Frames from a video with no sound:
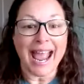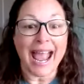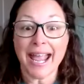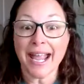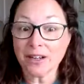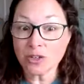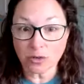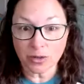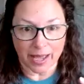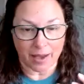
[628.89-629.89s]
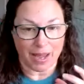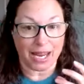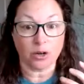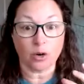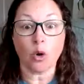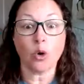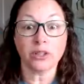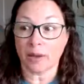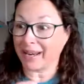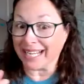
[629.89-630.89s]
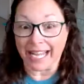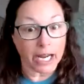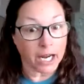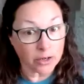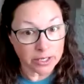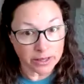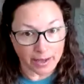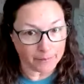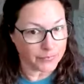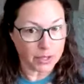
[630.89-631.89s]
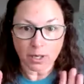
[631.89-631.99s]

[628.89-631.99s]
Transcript: handle them and hold them and carry them.